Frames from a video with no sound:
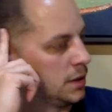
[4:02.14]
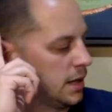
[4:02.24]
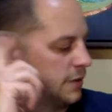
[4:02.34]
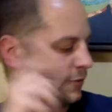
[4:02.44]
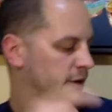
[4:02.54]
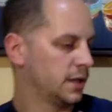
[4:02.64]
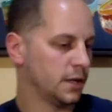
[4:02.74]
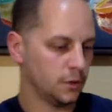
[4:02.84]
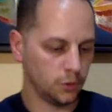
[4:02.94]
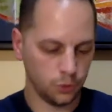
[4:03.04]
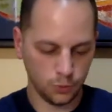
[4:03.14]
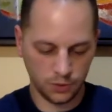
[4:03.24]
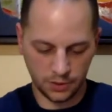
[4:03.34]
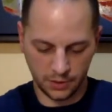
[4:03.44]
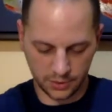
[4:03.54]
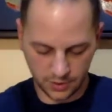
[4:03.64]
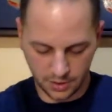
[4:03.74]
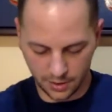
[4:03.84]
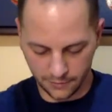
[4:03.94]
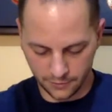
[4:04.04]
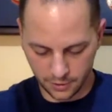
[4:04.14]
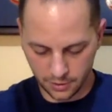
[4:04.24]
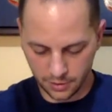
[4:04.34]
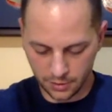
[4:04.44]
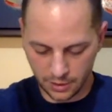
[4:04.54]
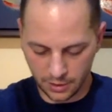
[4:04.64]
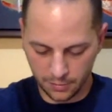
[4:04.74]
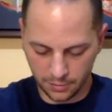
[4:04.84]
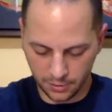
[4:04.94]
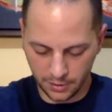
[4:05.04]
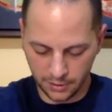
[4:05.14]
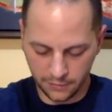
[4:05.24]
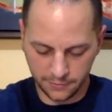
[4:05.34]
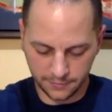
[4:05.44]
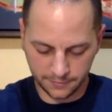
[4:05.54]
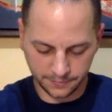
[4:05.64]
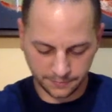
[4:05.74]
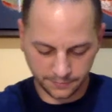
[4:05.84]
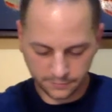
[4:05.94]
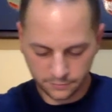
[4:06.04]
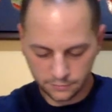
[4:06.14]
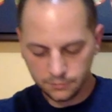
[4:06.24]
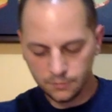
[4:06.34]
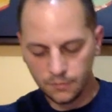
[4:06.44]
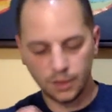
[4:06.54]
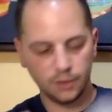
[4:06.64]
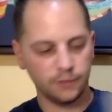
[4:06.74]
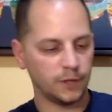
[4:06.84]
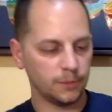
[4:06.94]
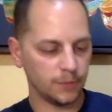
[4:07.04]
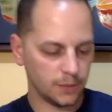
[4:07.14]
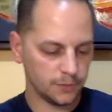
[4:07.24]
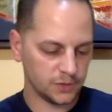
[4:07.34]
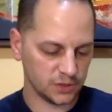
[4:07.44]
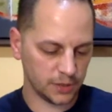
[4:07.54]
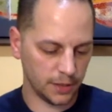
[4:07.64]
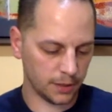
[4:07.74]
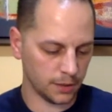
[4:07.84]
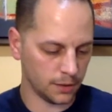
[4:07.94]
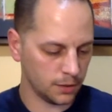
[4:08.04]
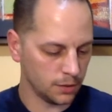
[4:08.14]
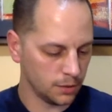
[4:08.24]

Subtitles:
I forget who did this cover. I believe, if I'm not mistaken,